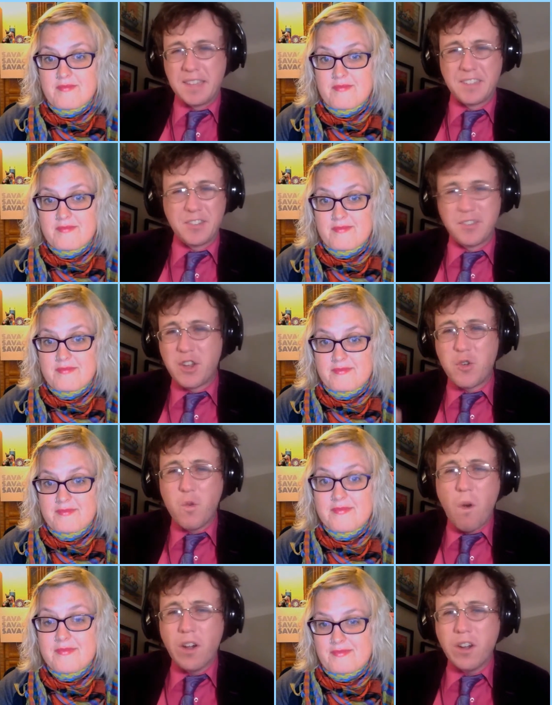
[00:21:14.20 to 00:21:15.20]
Speaker 1: and you're like,
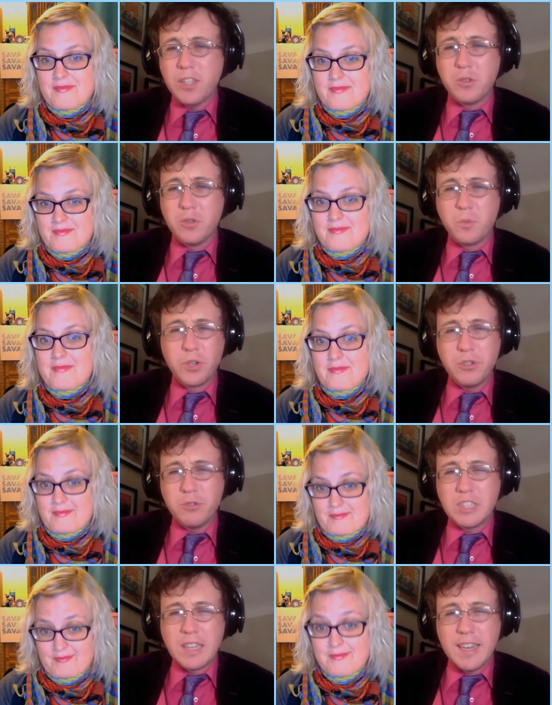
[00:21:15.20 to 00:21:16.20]
"Who are you? What are you
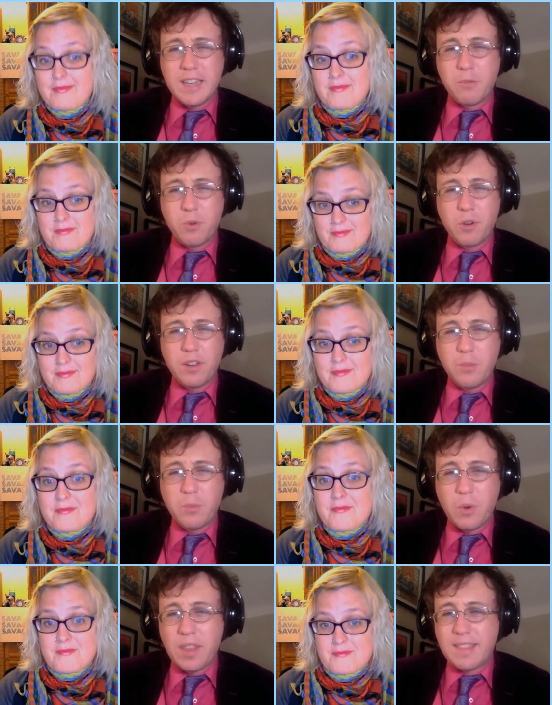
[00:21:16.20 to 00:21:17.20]
saying? What?
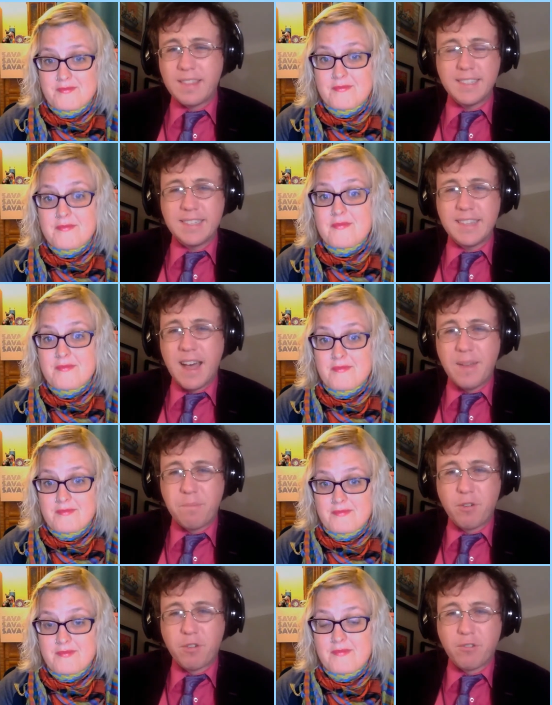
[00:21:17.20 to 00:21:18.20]
what this is not
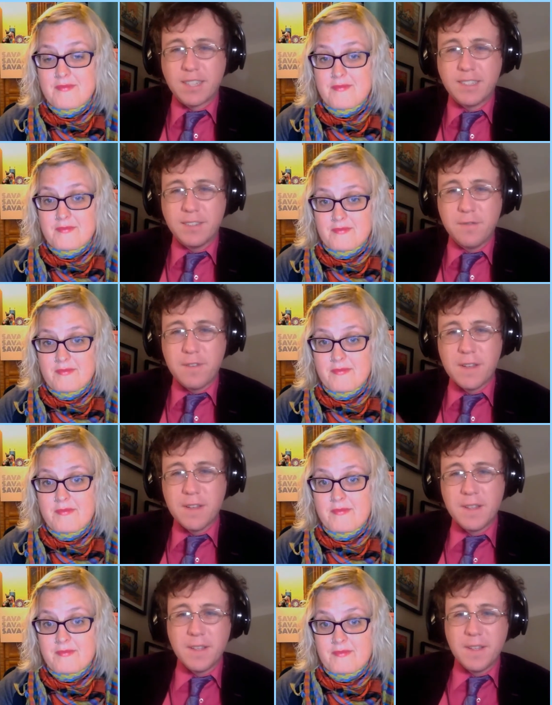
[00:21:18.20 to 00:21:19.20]
progressive."
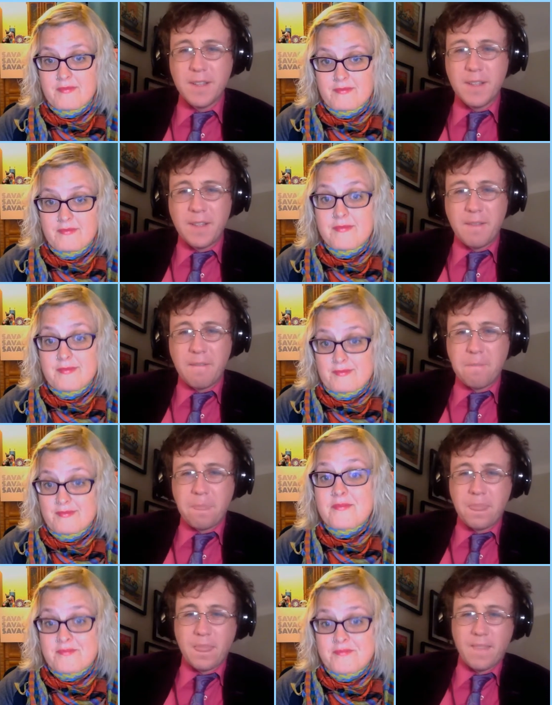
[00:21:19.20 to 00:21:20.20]

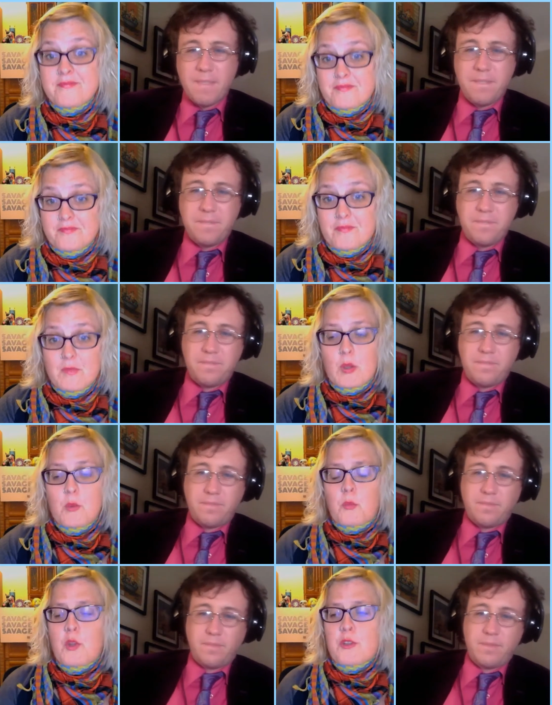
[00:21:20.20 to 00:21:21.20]
Speaker 2: Hmm.
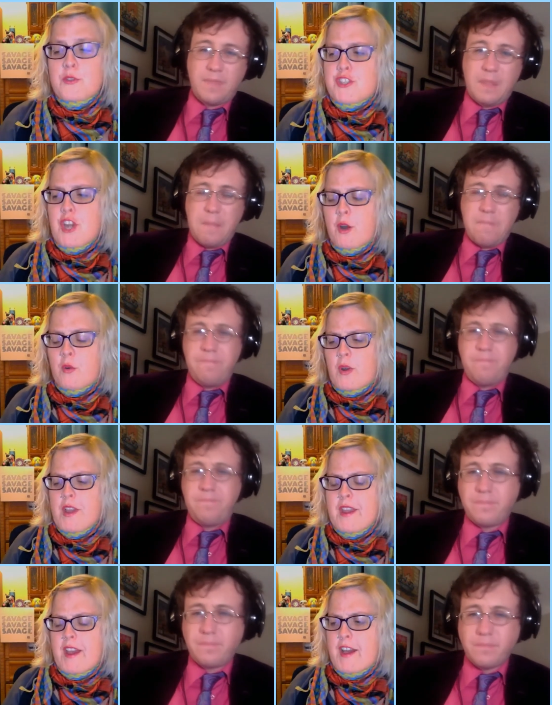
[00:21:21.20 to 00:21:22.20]
Well, Joe,
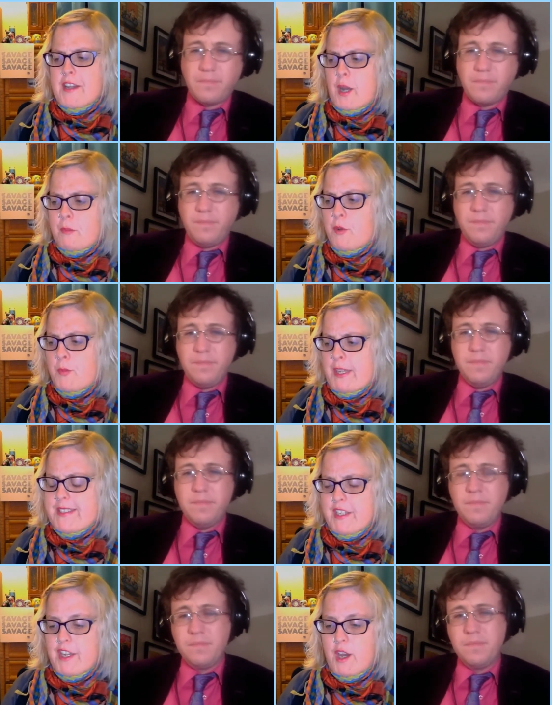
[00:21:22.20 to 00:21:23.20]
a couple
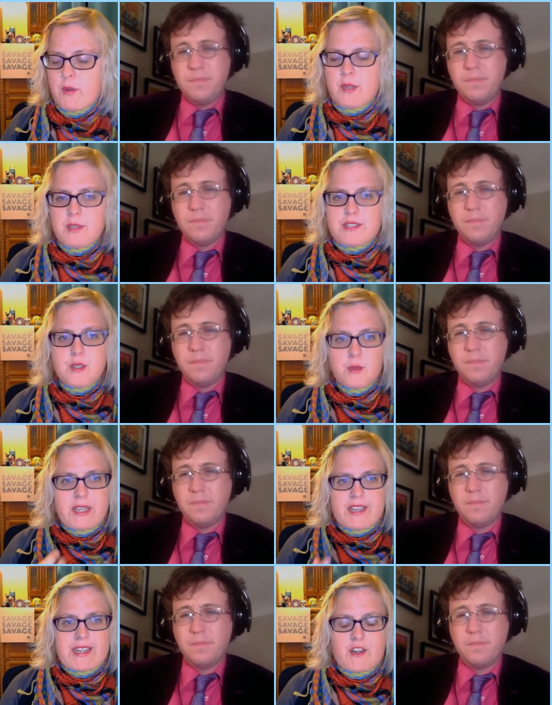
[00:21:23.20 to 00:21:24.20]
weeks ago, he was
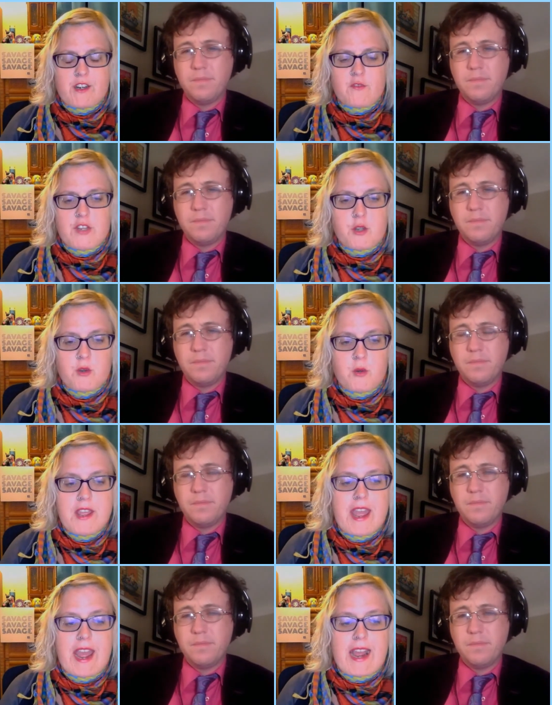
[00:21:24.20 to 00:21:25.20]
doing an interview,
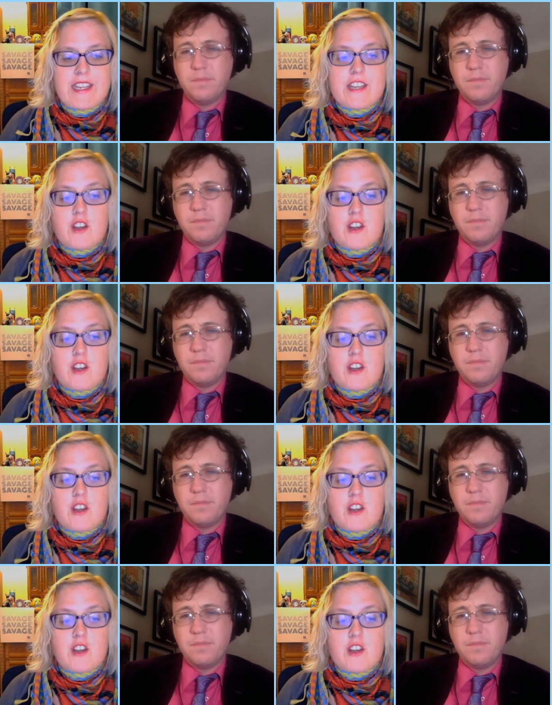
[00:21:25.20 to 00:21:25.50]
and he